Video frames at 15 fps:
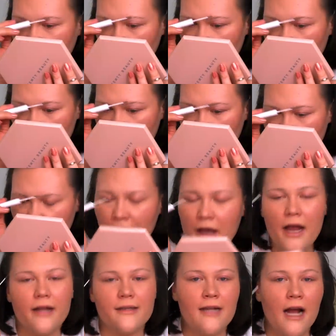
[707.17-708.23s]
formula.
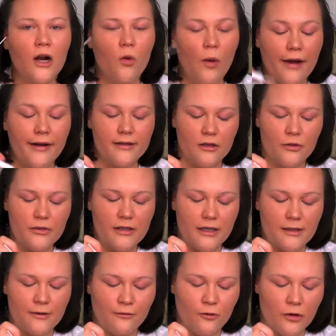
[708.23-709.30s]
It's not quite as loose
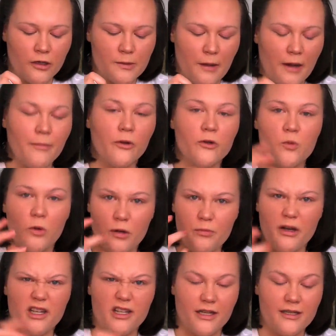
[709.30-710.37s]
as the Florence by Mills one,
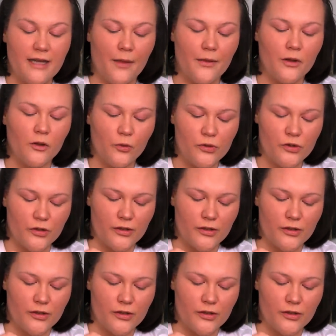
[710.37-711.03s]
but it is on the looser